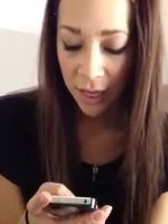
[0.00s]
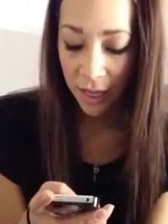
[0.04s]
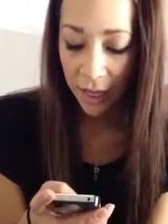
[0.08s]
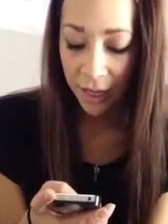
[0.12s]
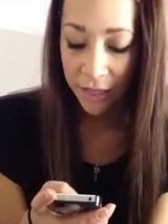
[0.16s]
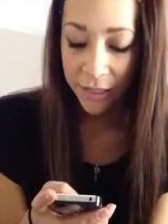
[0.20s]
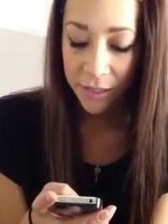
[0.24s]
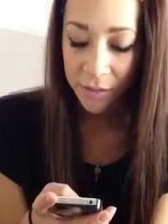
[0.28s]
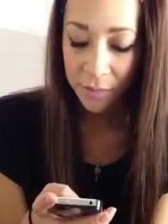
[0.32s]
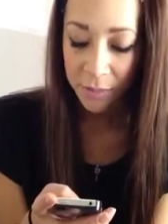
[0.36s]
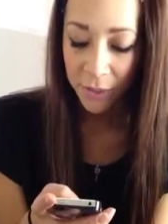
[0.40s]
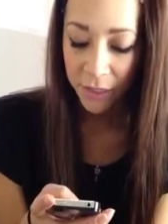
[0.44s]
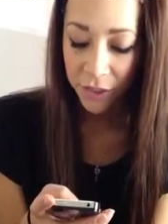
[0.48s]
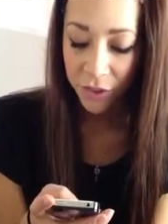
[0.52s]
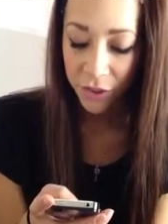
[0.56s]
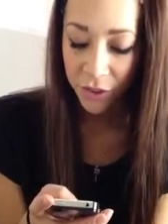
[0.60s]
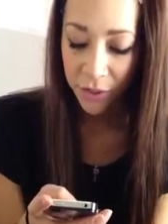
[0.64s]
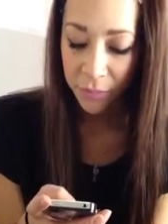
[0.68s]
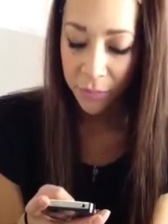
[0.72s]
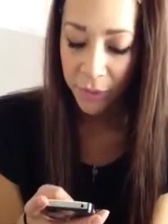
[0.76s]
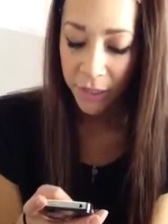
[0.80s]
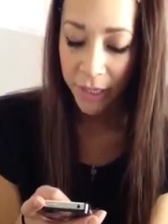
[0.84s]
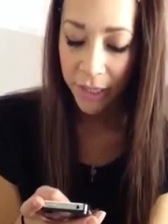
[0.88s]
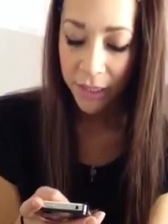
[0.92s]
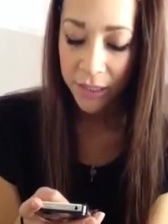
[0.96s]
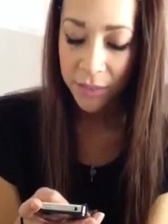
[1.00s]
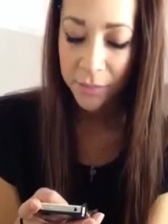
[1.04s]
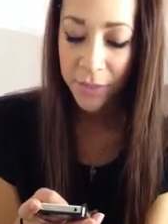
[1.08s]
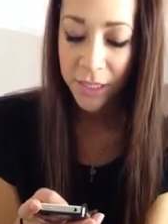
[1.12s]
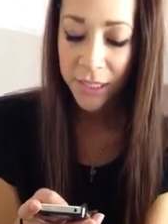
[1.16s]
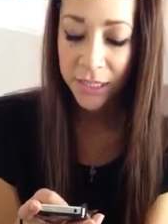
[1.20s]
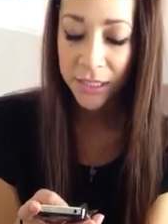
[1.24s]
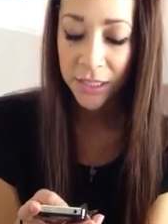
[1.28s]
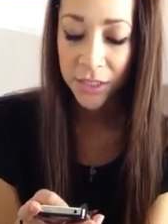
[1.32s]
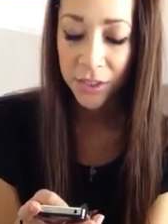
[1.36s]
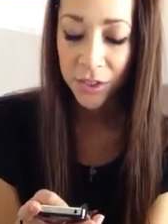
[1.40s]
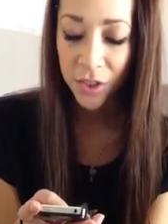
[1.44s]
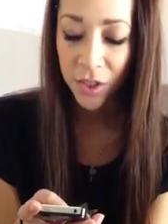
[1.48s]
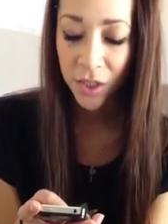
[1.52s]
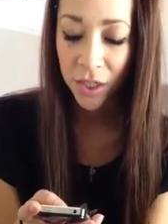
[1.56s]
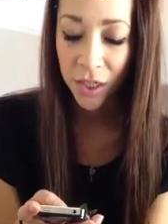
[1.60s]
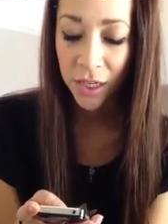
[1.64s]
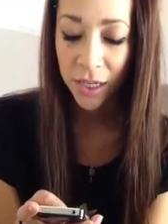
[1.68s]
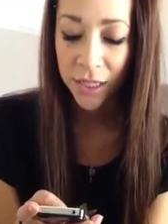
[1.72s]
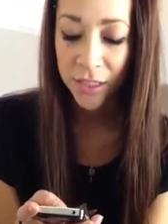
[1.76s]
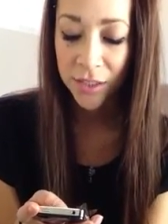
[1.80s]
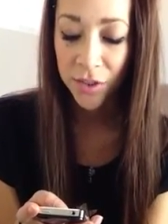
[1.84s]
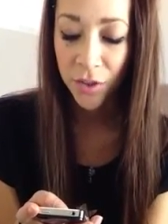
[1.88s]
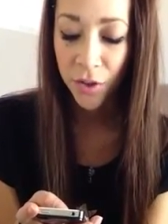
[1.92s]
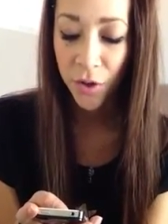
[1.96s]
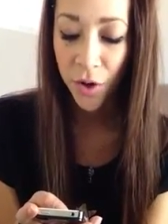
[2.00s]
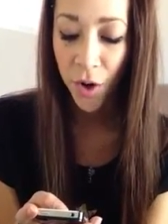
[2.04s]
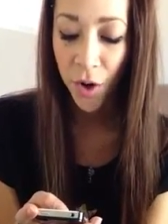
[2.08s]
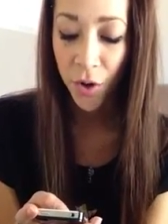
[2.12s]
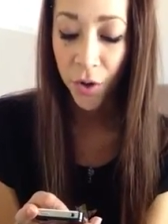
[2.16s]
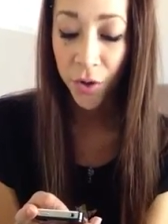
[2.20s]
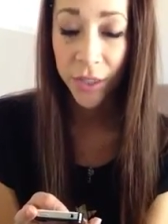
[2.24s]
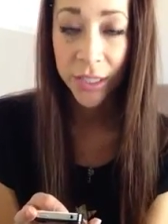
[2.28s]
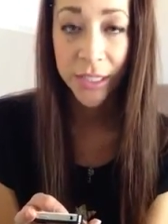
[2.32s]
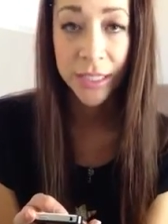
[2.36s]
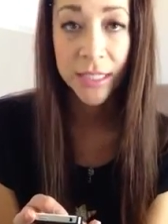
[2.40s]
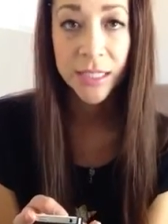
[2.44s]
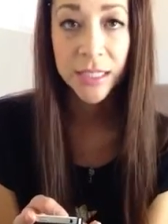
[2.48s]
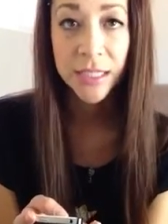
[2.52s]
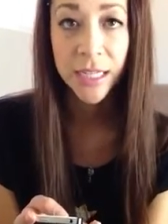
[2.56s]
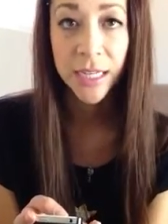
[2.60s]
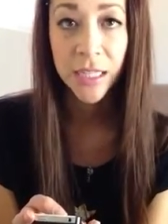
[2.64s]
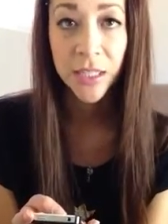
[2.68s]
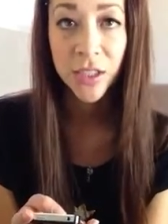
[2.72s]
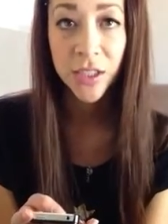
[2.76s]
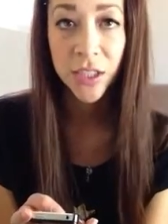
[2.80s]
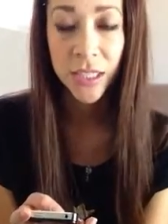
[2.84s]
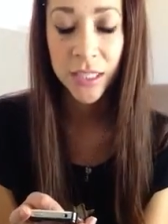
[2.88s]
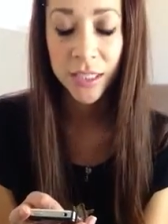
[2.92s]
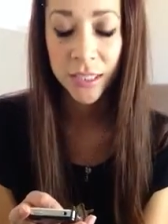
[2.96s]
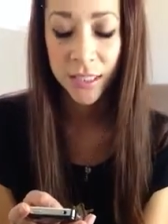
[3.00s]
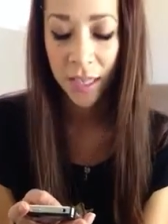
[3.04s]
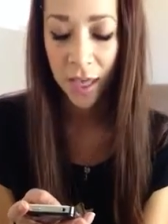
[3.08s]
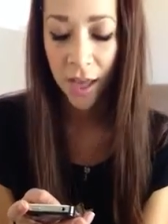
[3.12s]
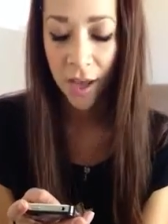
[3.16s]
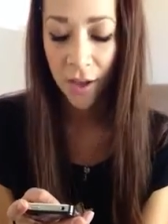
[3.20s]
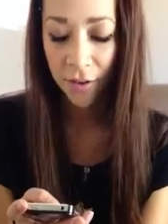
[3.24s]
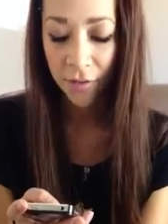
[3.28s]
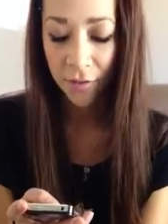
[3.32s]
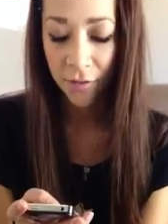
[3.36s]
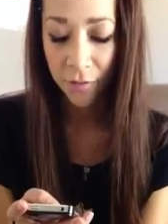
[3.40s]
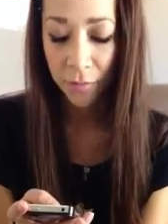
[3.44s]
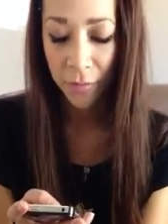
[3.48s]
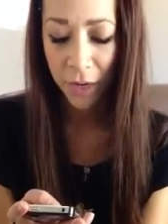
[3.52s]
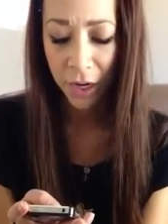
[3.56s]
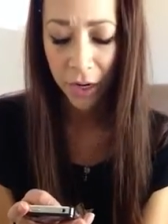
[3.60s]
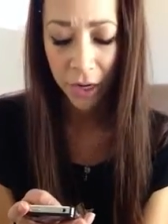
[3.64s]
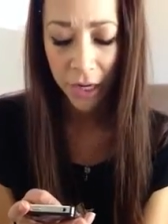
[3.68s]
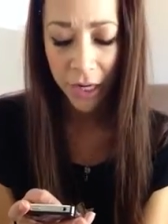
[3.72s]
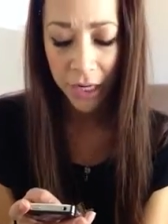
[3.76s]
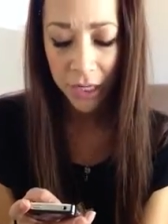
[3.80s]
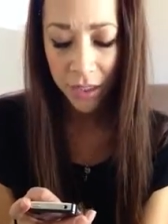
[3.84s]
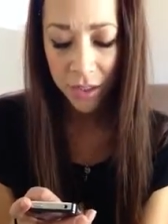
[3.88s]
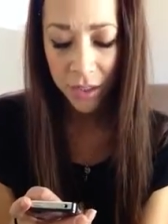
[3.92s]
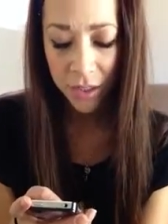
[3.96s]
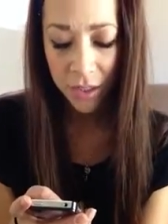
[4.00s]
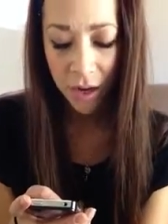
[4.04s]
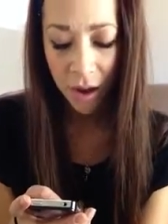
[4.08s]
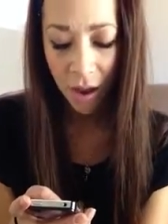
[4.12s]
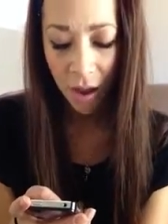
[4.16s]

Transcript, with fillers: especially because my sister is in her early stages of marriage